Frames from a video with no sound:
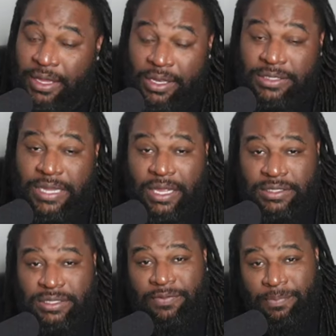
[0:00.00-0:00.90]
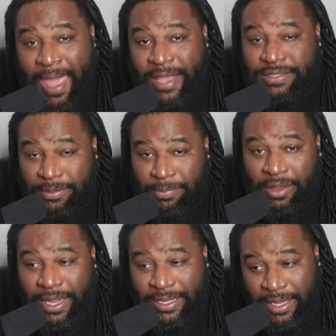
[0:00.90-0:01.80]
He looks like a tough bastard,
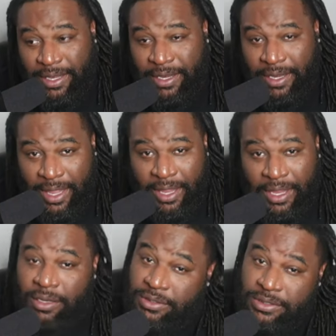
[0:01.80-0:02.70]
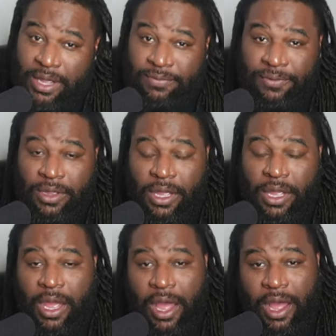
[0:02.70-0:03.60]
man, at the end of the day. He looks tough.
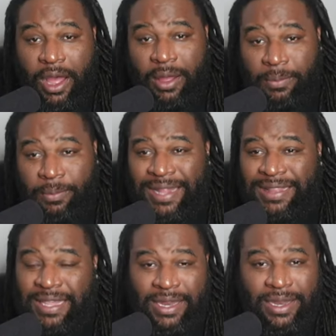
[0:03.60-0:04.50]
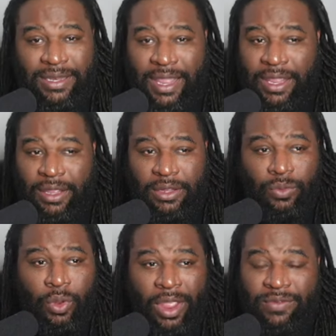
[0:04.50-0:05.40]
At the end of the day,
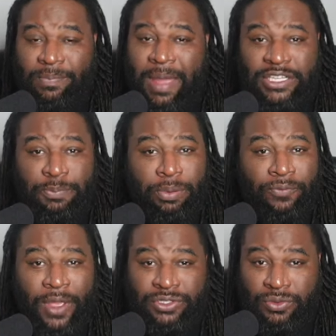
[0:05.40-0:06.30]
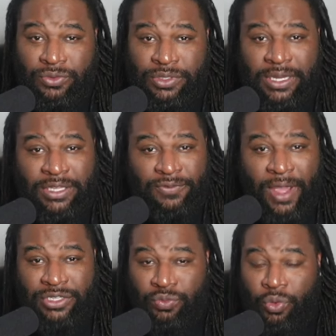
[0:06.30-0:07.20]
everybody's professionals in these
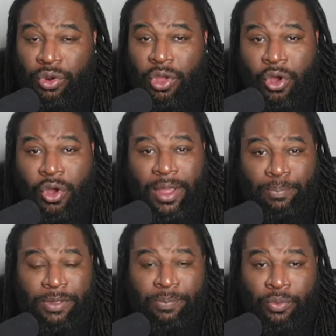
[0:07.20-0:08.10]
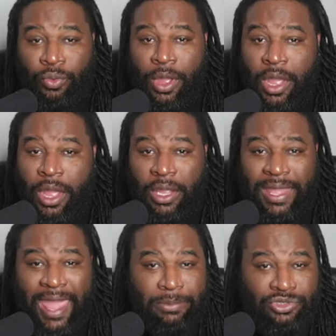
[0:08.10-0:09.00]
fights. You want to call people
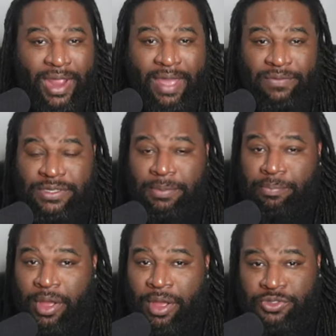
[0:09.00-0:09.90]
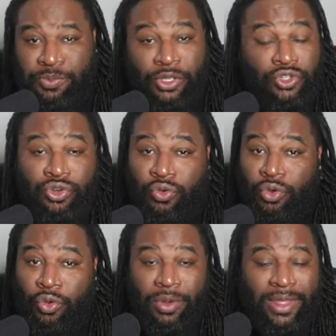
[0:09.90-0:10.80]
cab drivers and bums because you don't
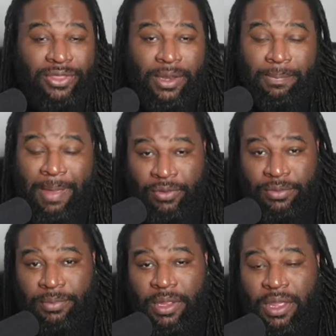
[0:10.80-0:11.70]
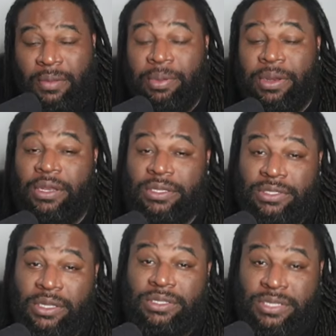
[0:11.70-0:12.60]
know nothing about them. But he looks
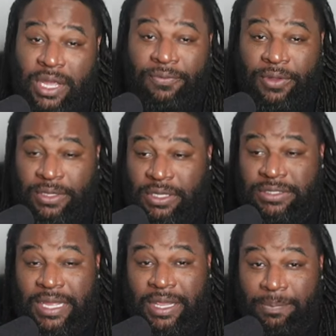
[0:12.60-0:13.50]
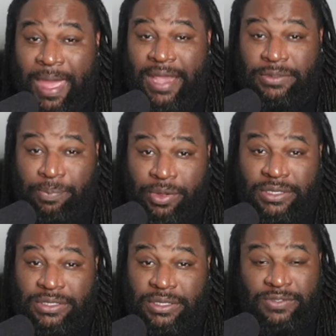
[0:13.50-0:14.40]
tough. He looks like he packs a
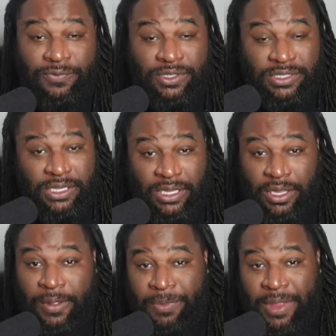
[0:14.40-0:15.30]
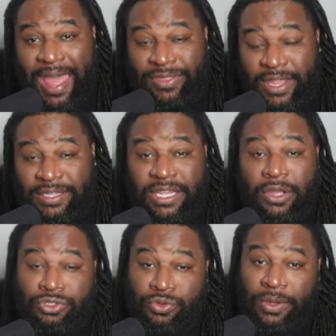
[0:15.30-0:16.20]
punch. His physique, I think,
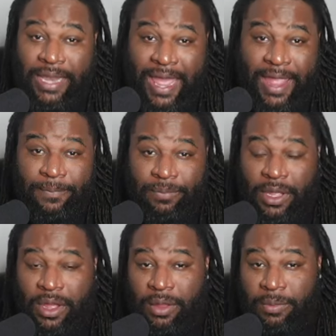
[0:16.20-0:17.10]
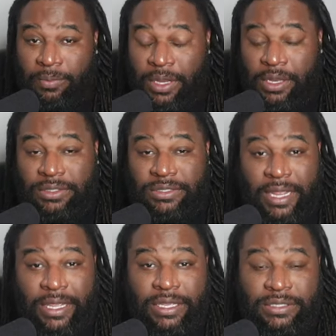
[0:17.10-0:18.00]
tells you a lot. It looks
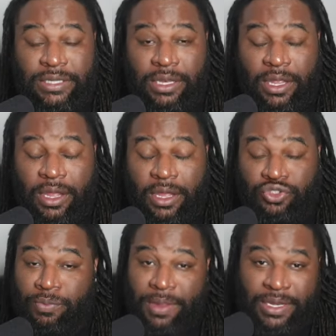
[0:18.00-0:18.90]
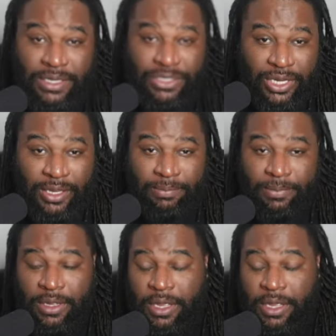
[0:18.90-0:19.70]
like he's in tremendous shape.